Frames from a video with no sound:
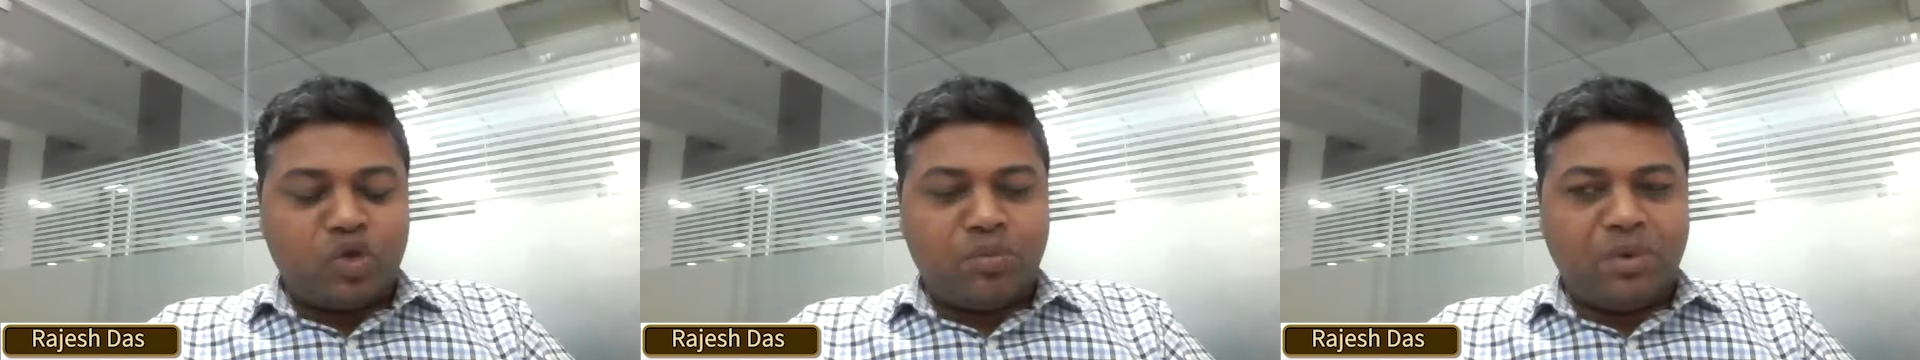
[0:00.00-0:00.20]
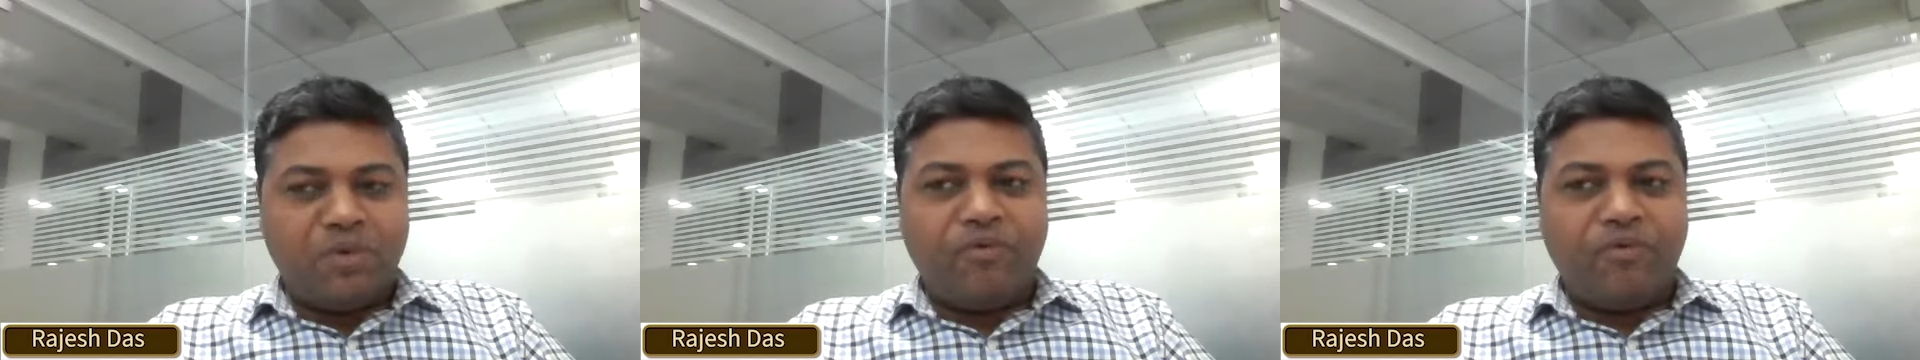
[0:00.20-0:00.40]

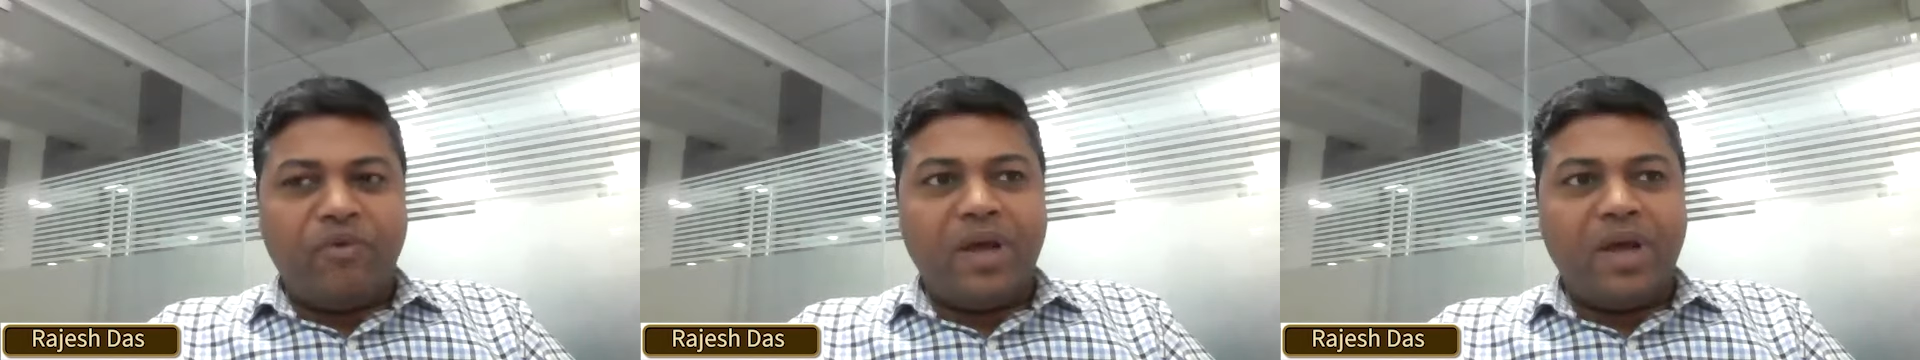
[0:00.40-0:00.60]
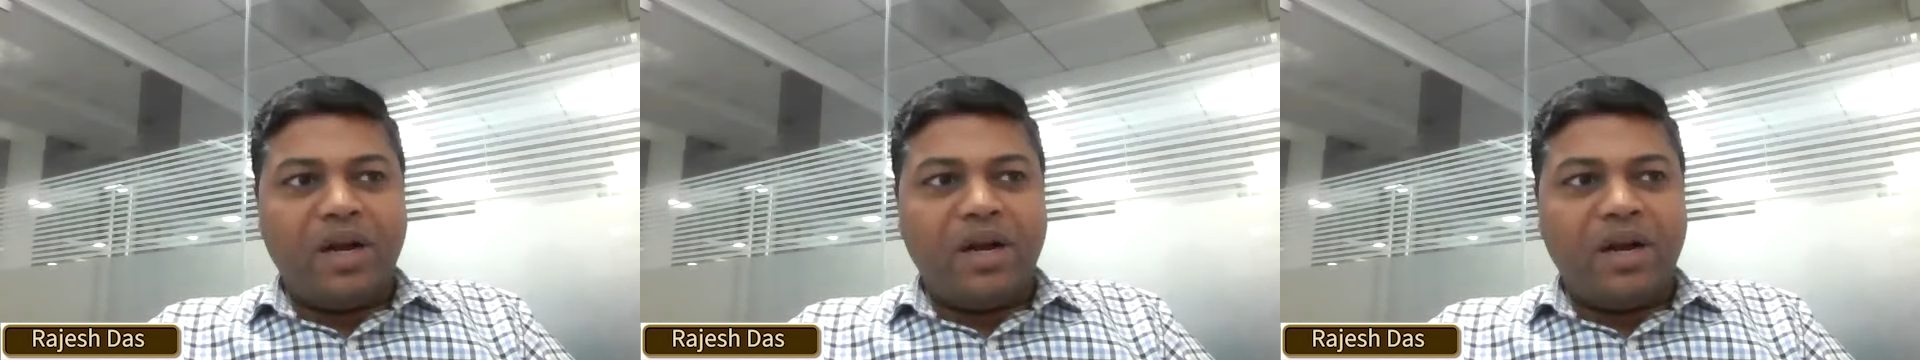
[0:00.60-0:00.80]
to be
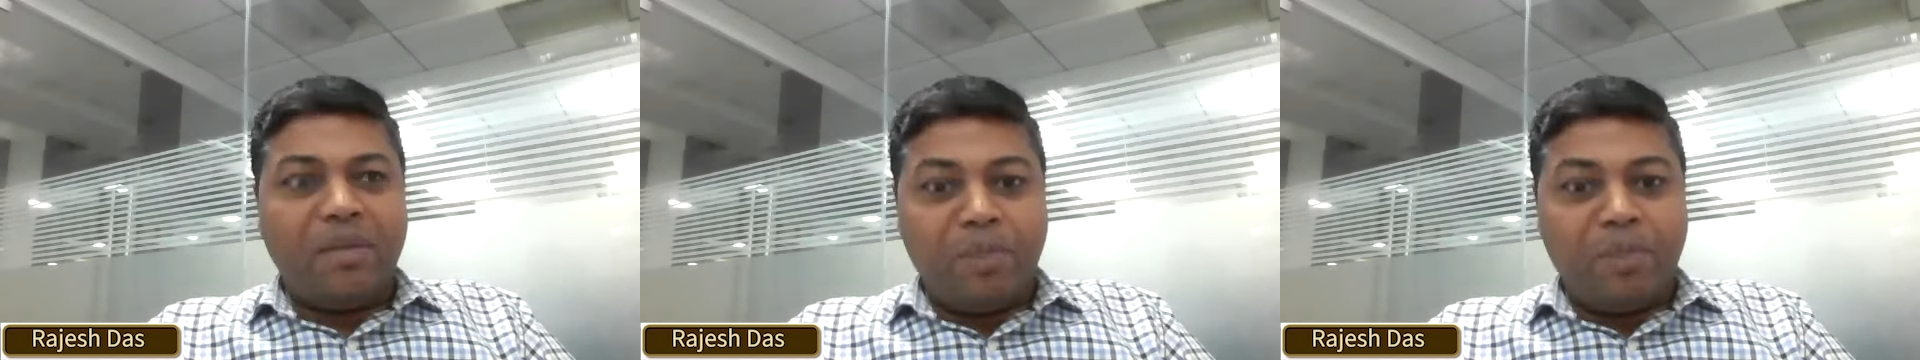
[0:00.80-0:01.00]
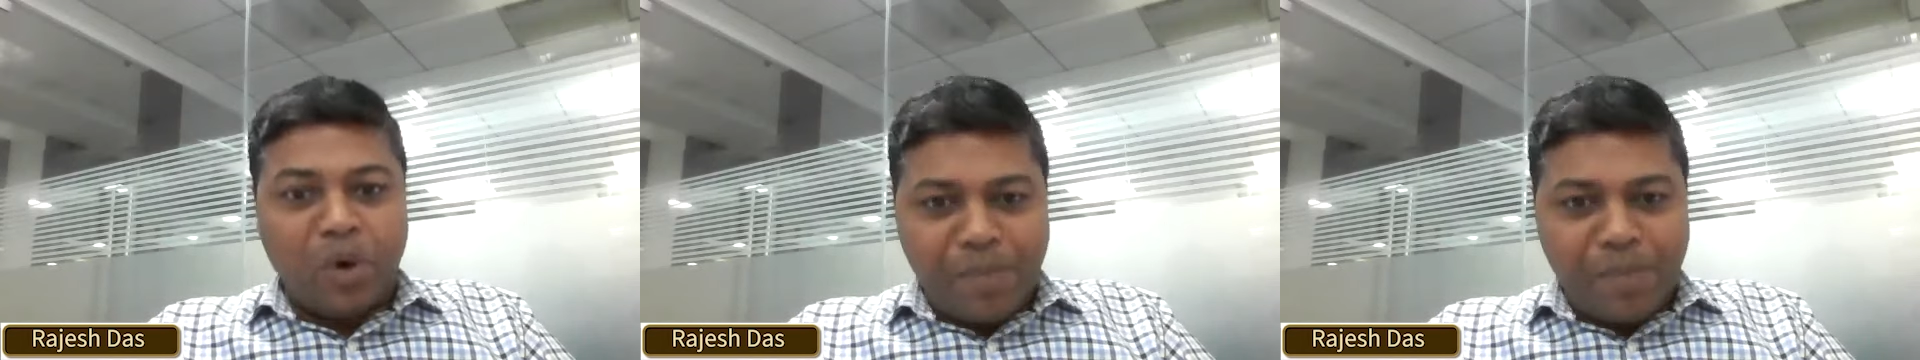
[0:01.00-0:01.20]
very
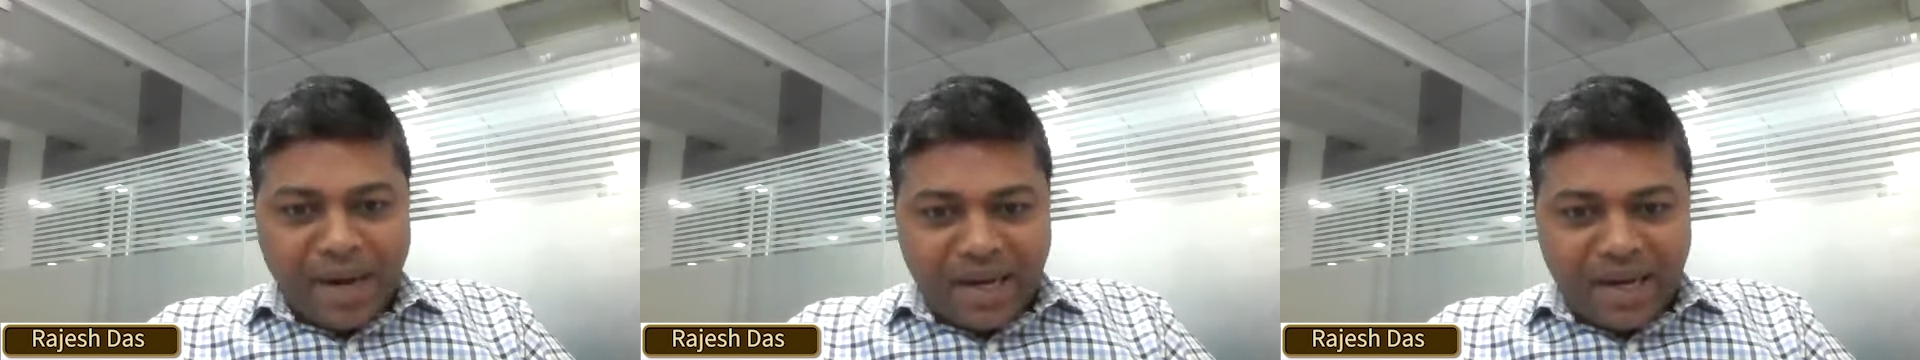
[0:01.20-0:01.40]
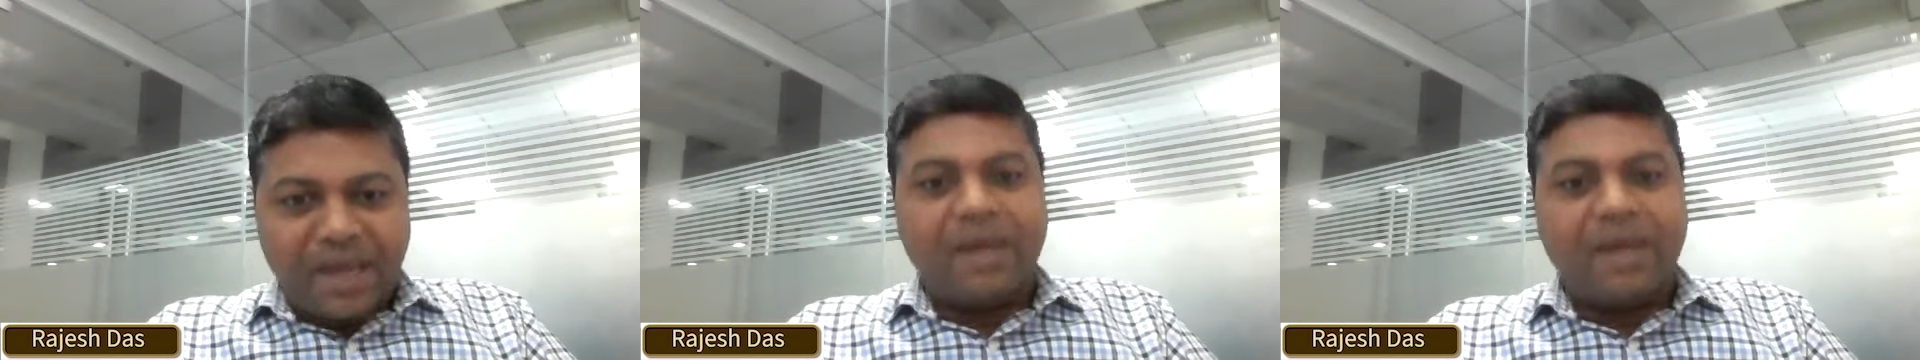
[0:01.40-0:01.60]

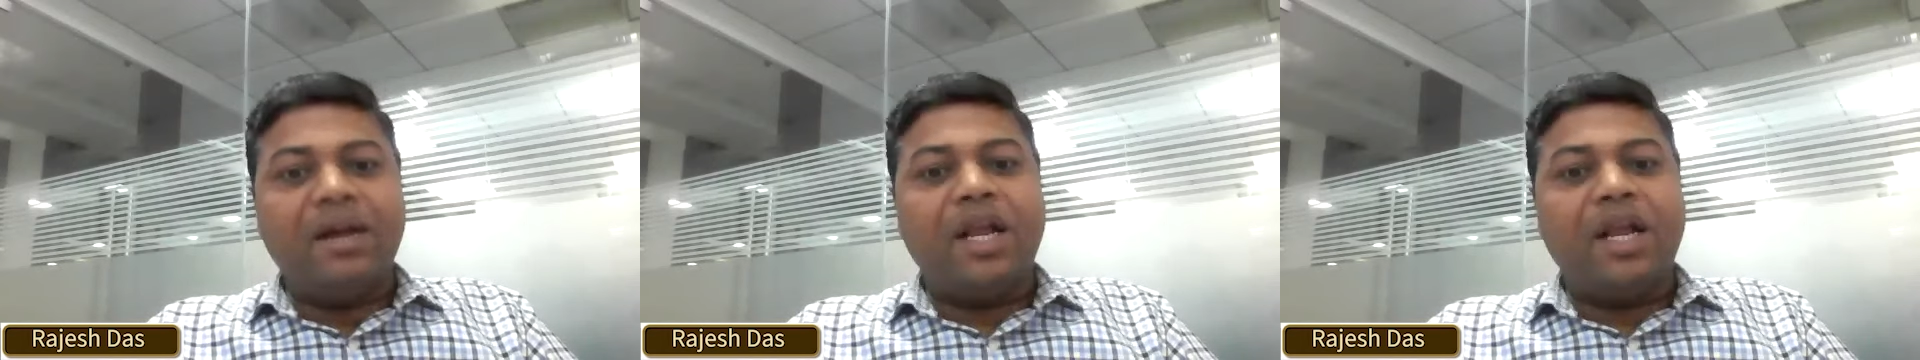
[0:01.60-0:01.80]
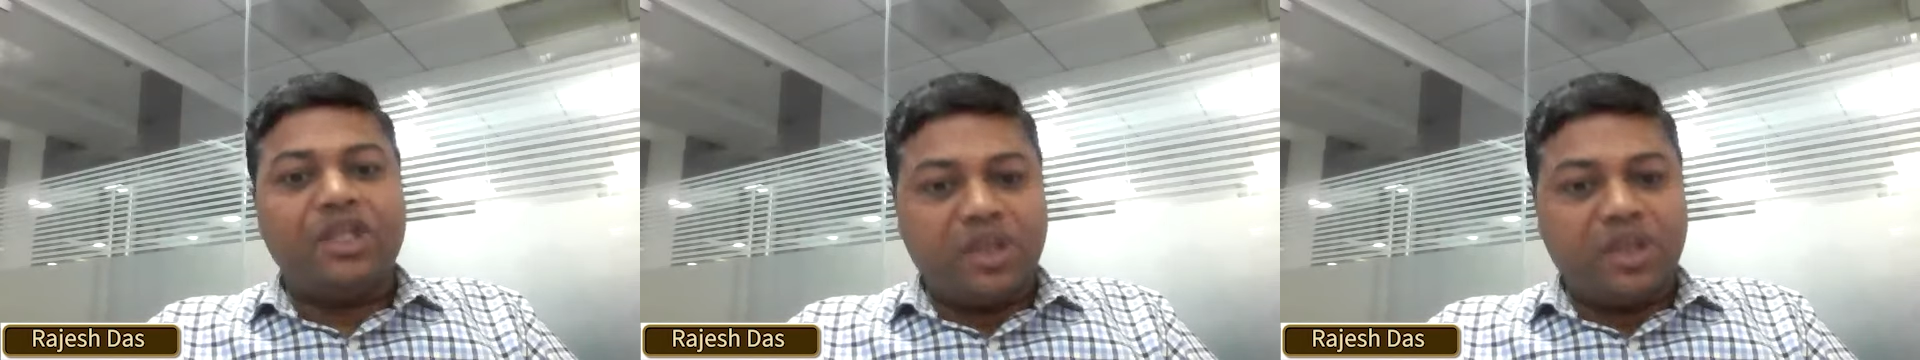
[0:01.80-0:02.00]
diplomatic
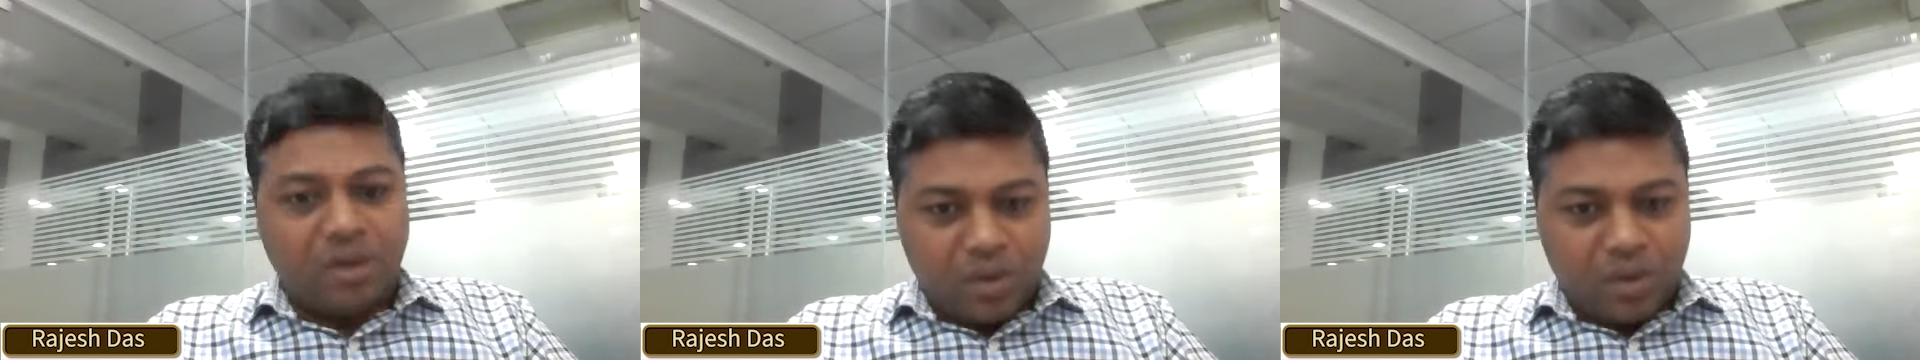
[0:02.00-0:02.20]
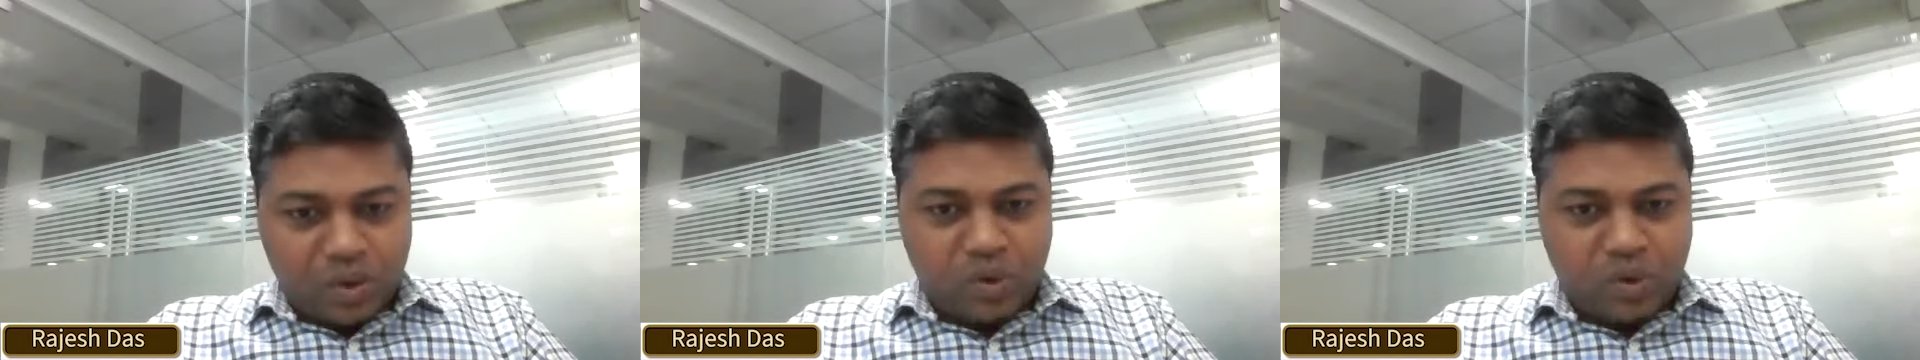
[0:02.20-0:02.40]
in nature
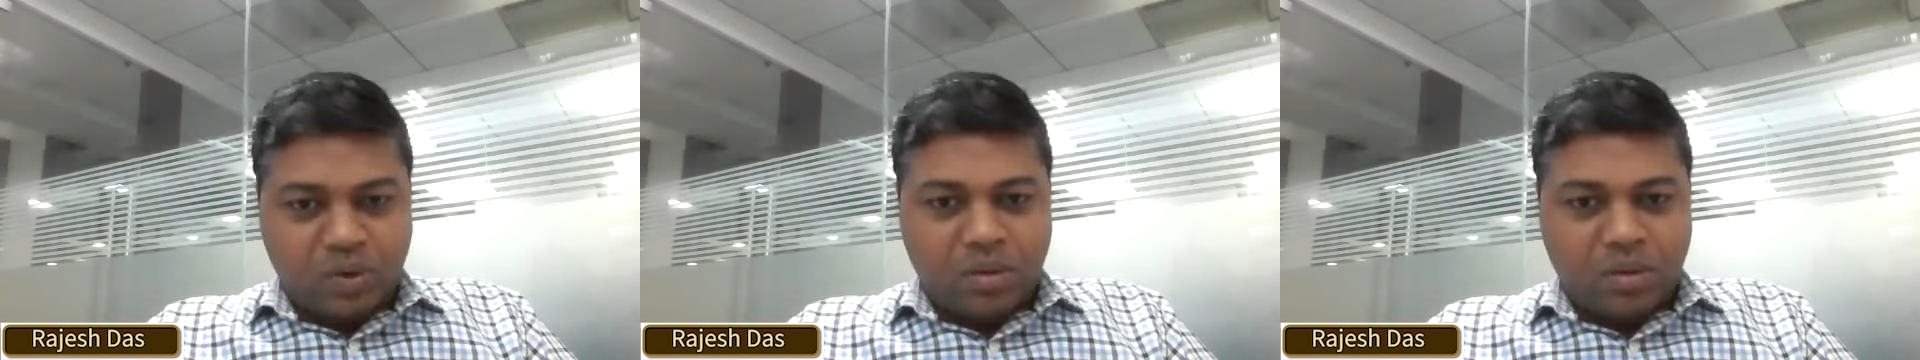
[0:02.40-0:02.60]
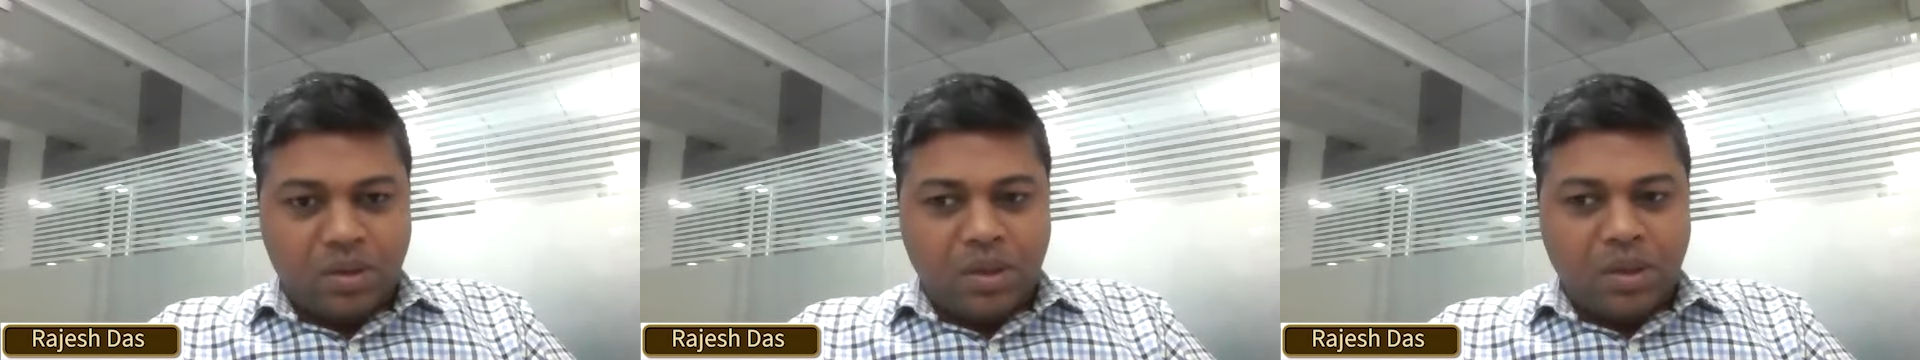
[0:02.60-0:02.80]

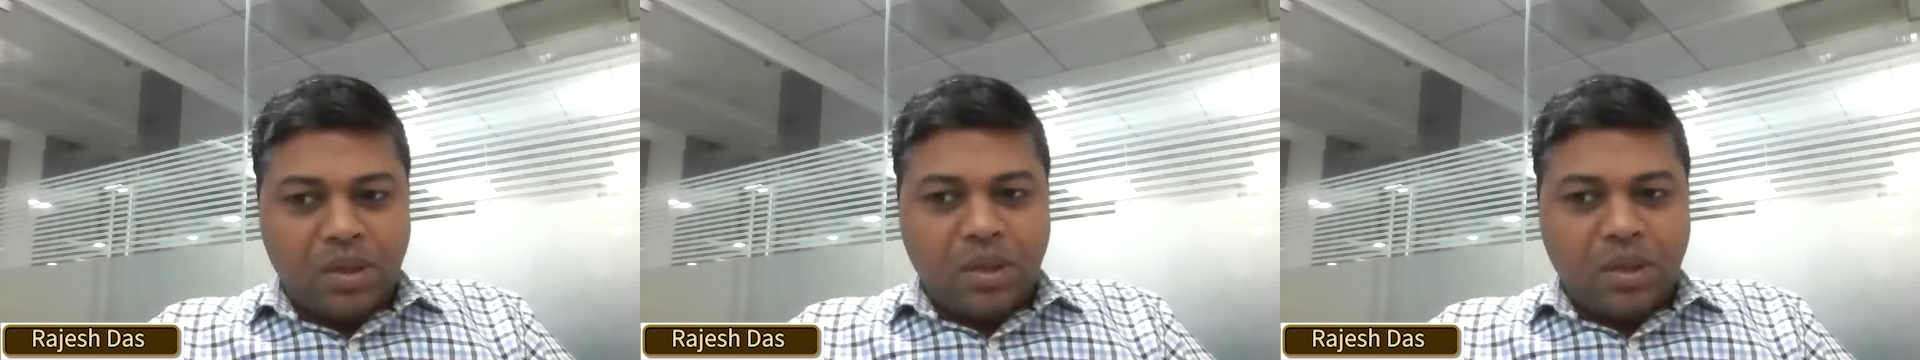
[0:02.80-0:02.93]
also.